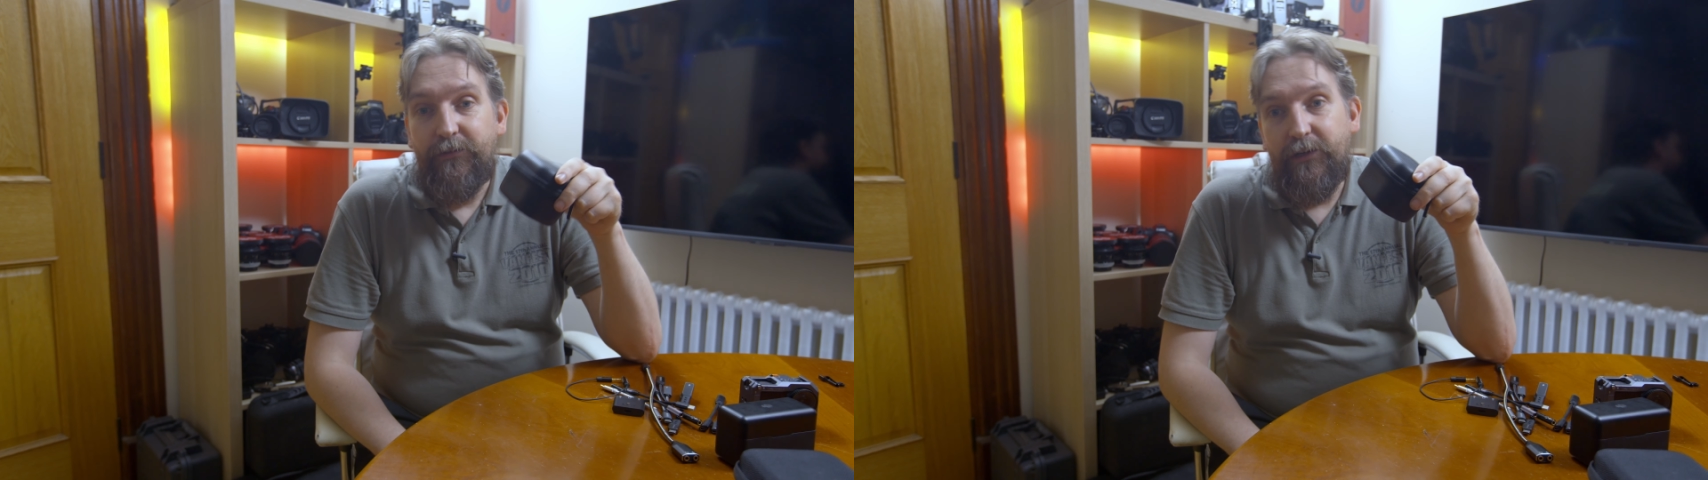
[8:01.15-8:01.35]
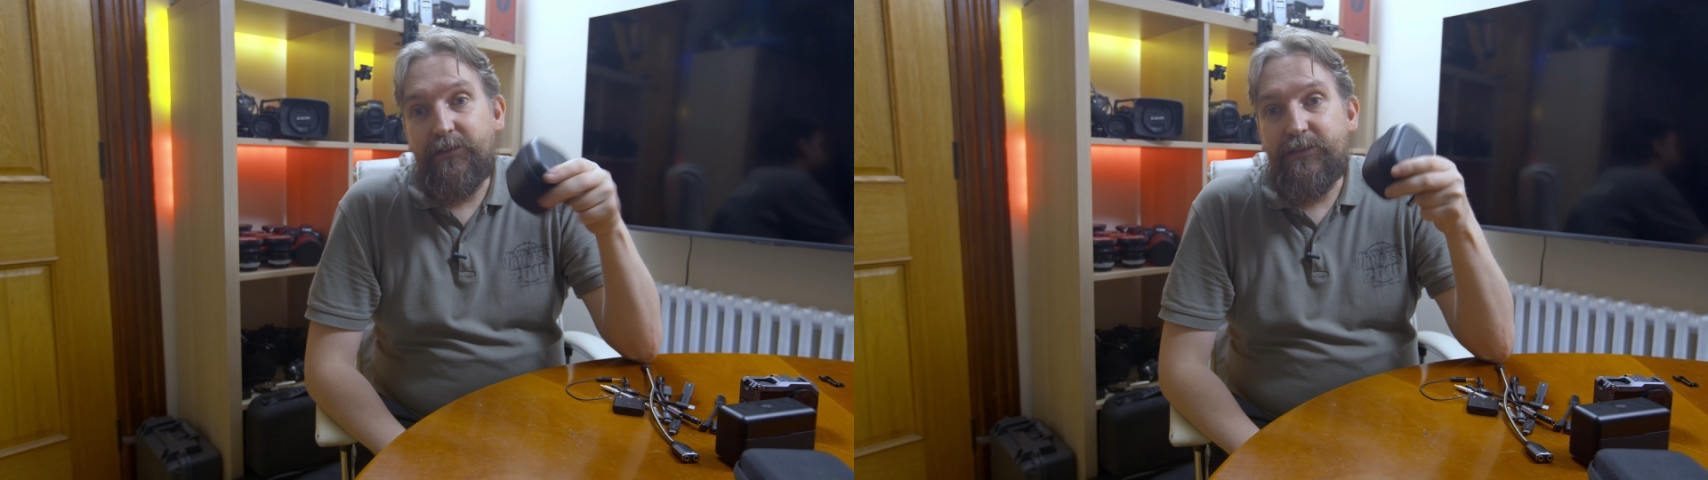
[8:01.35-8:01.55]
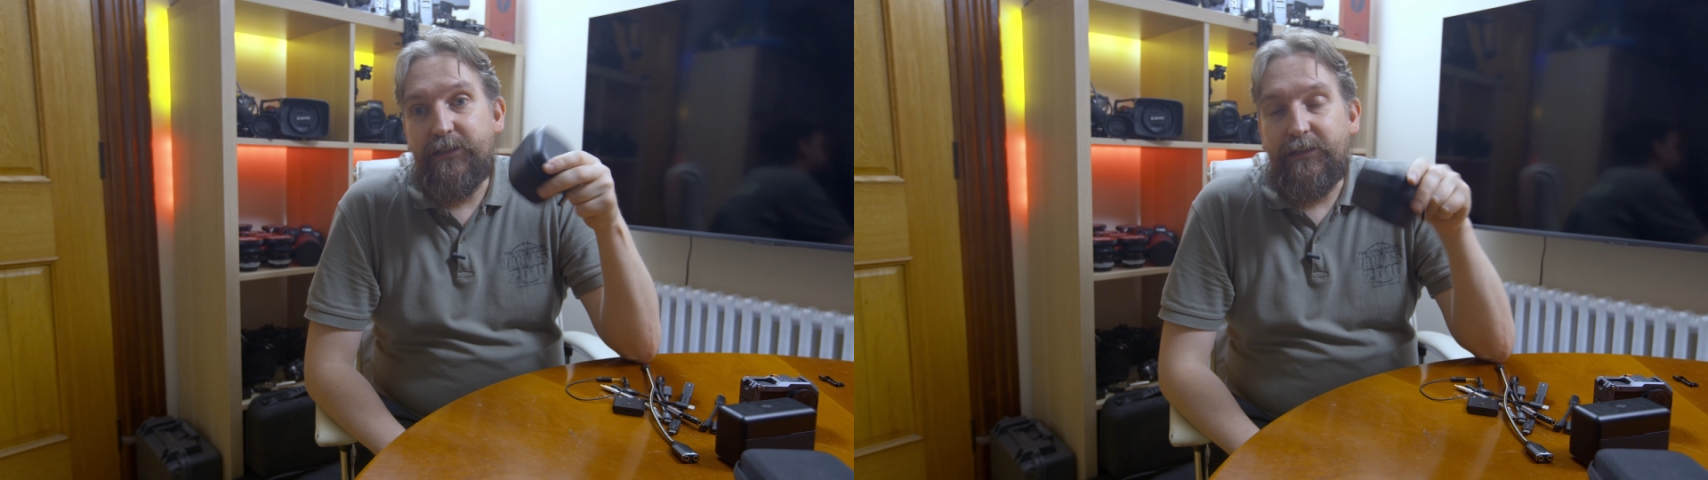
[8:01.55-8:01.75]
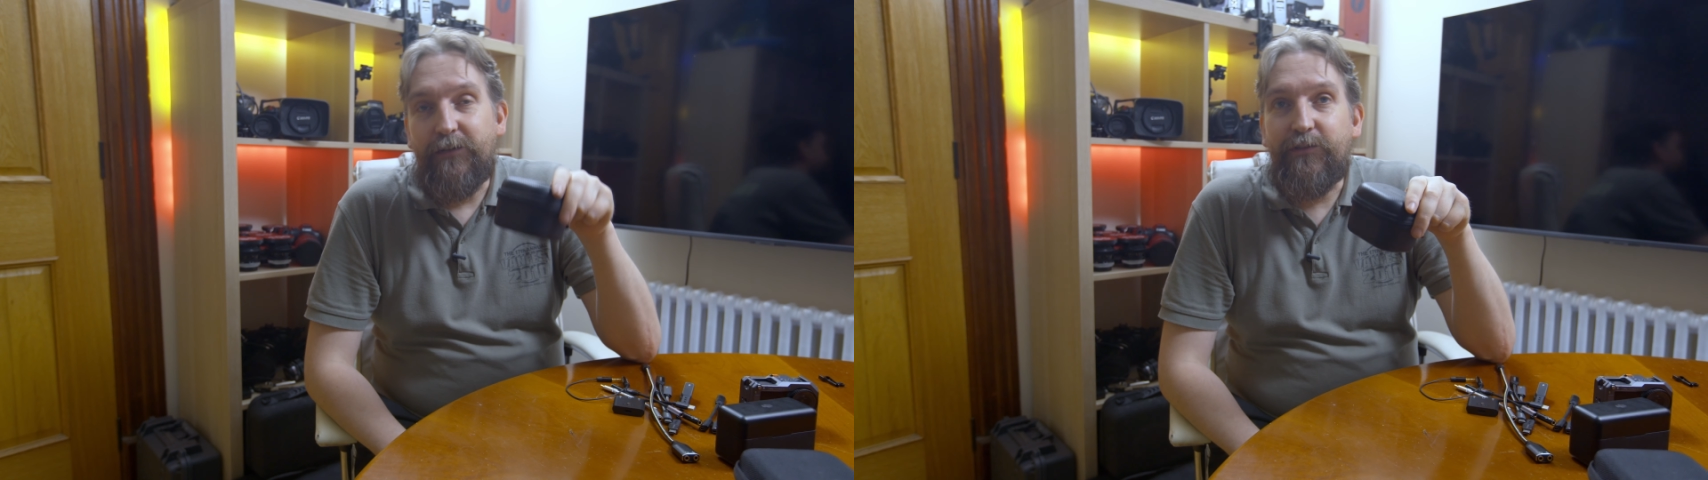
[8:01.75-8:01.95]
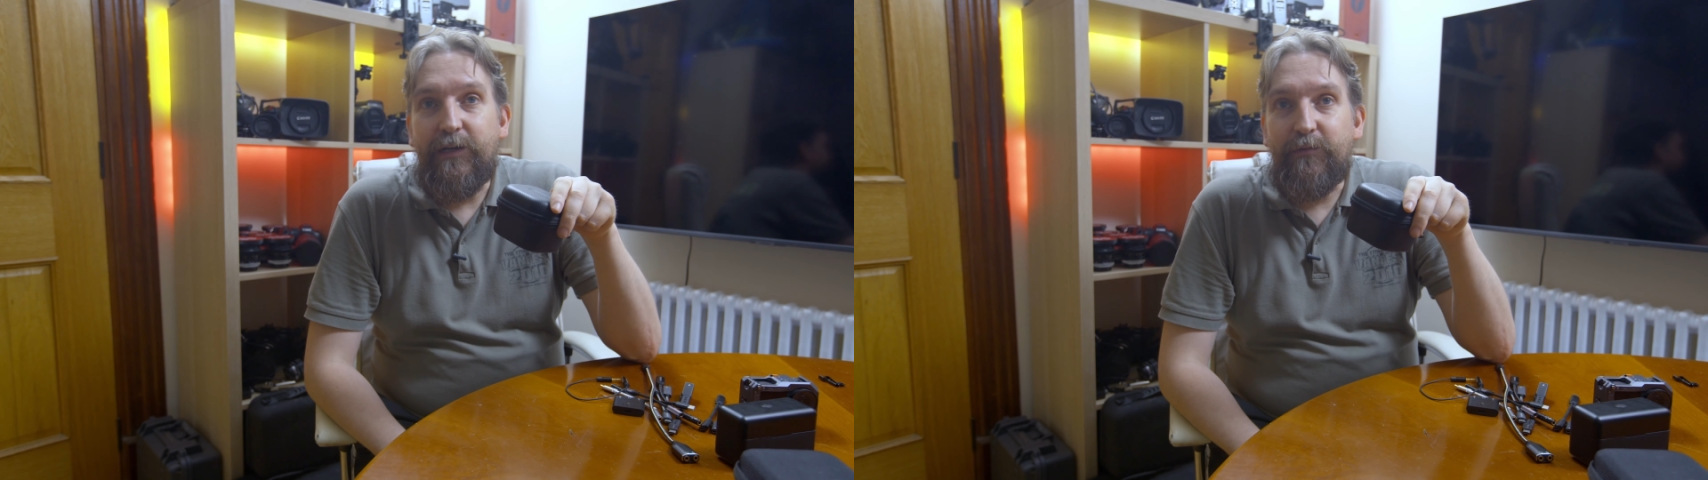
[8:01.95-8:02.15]
they are sending
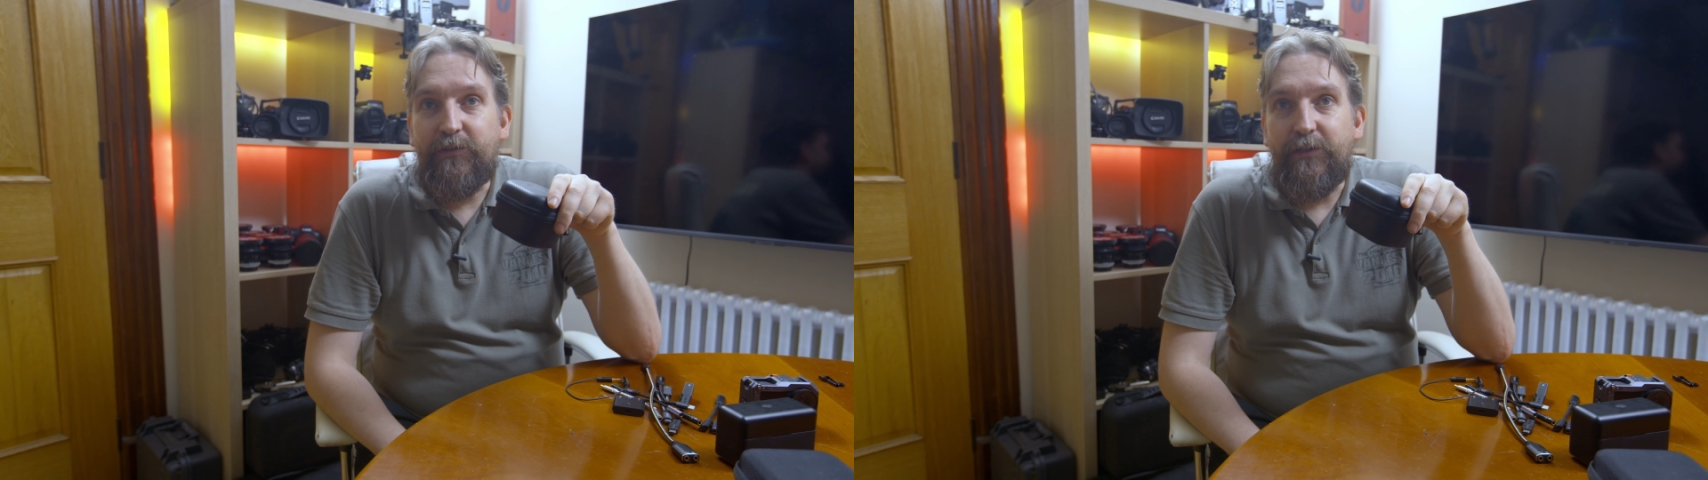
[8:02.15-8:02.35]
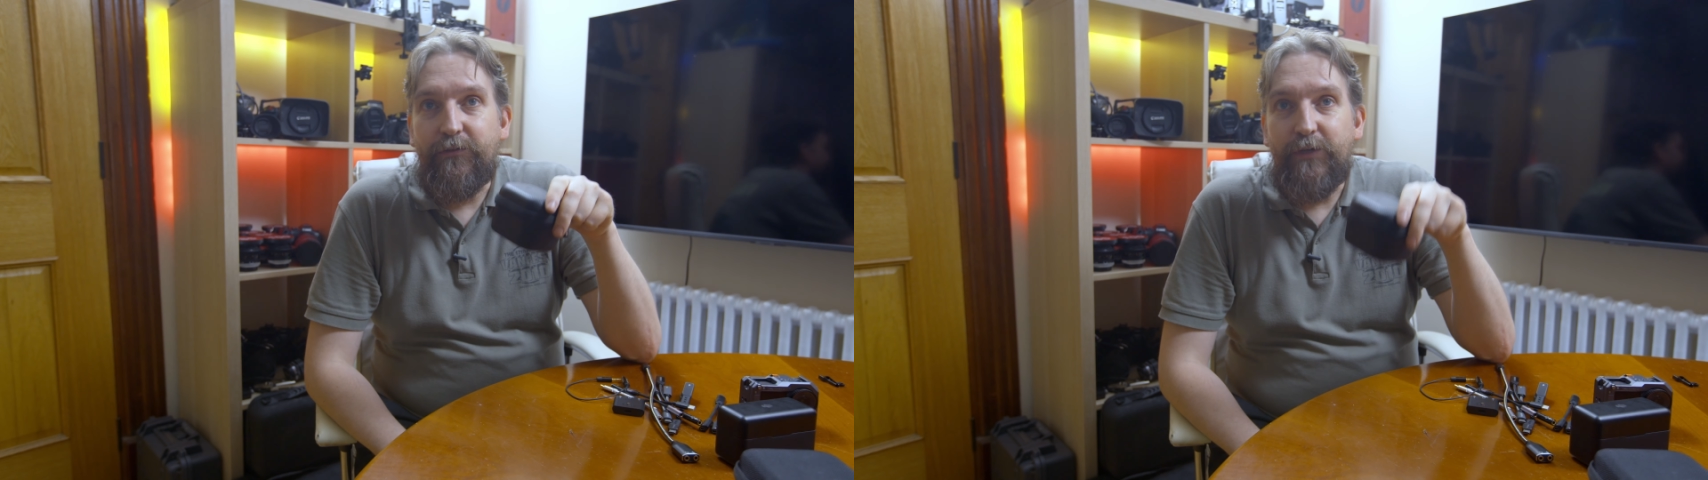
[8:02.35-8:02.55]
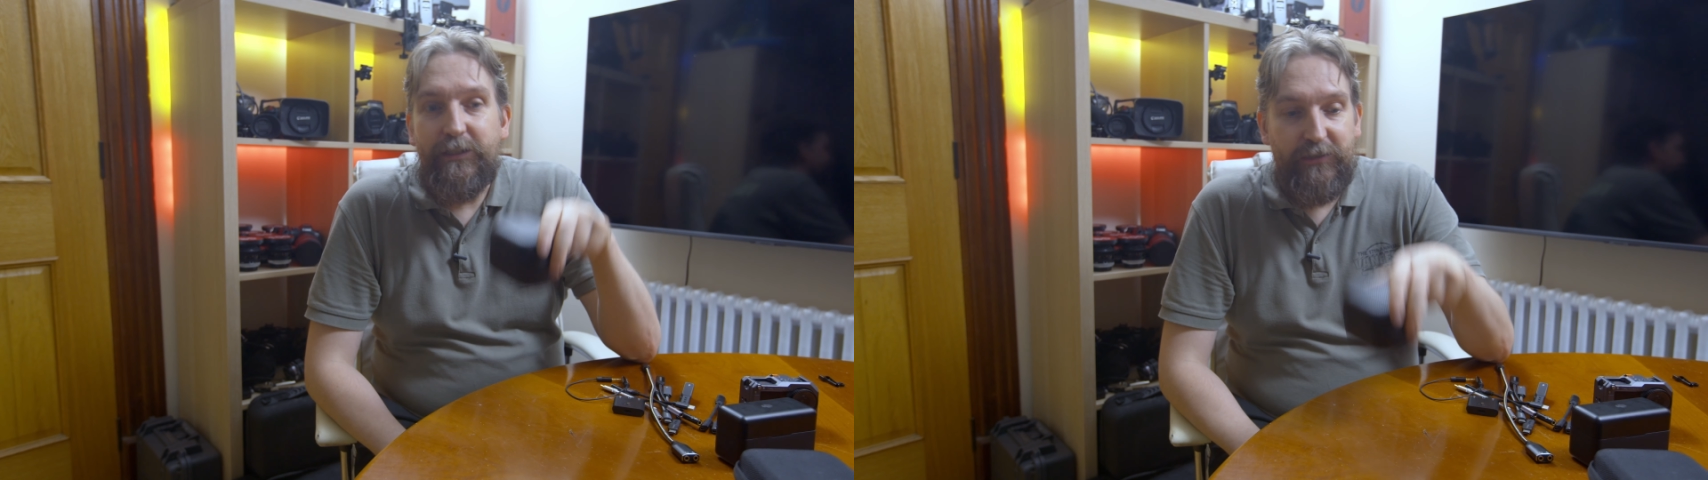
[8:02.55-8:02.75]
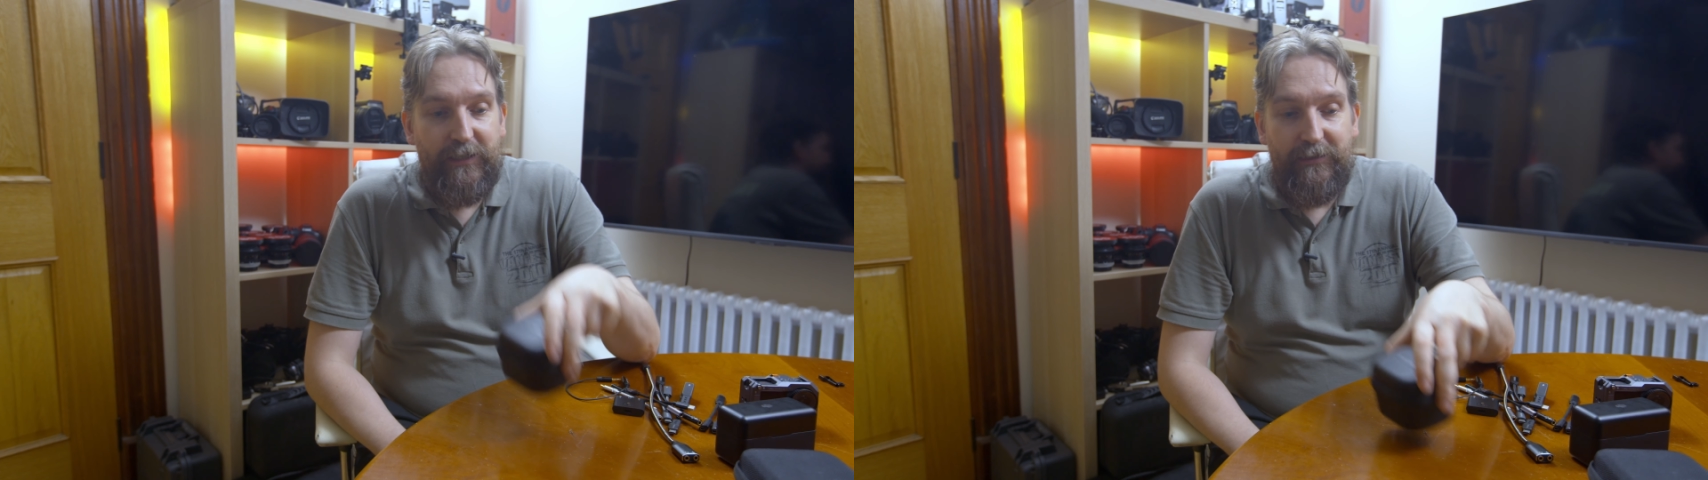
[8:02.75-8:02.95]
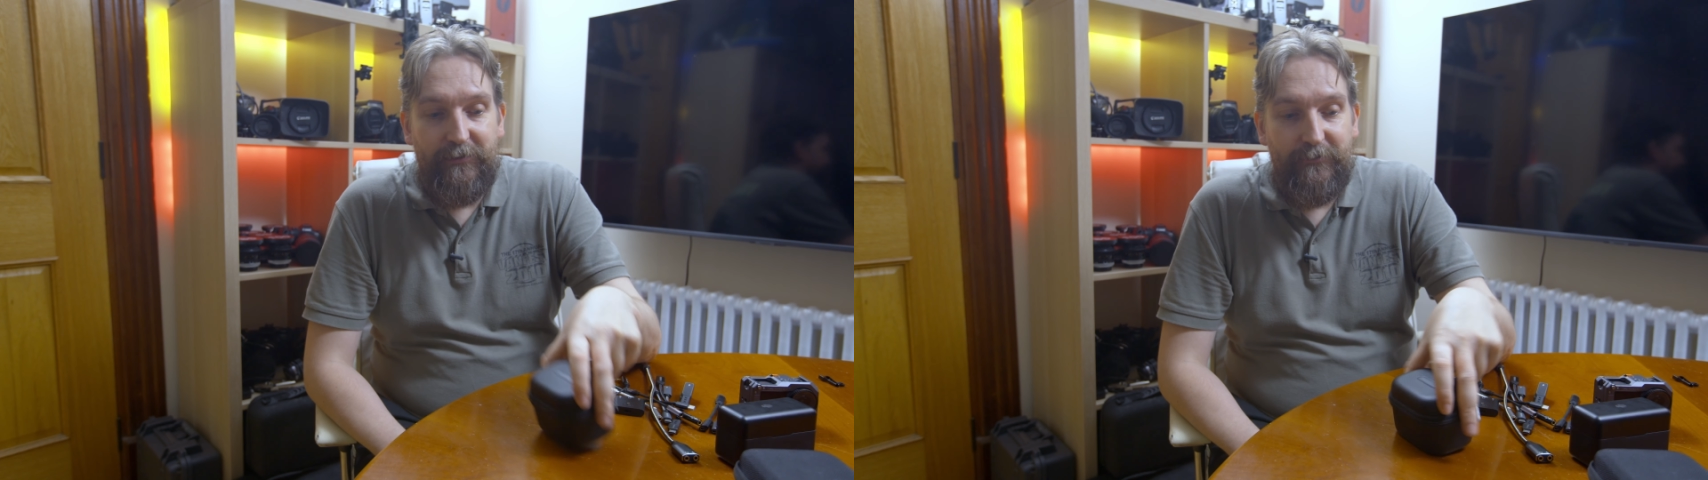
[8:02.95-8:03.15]
out timecode on the right
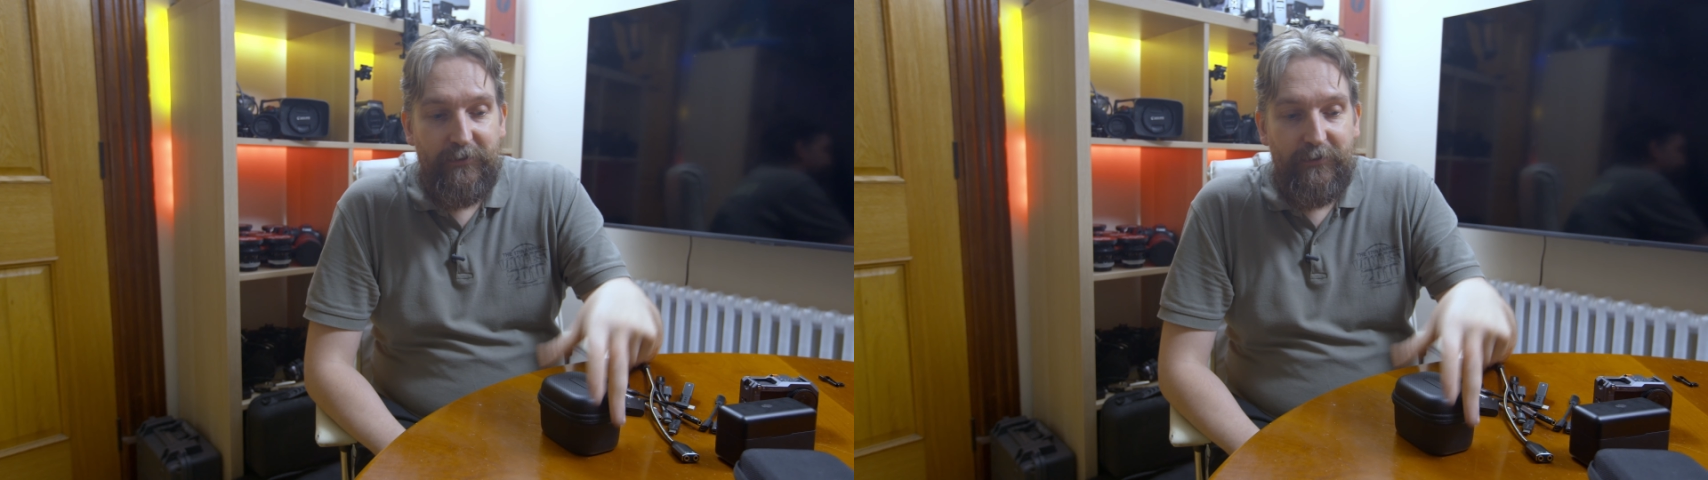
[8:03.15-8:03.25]
channel.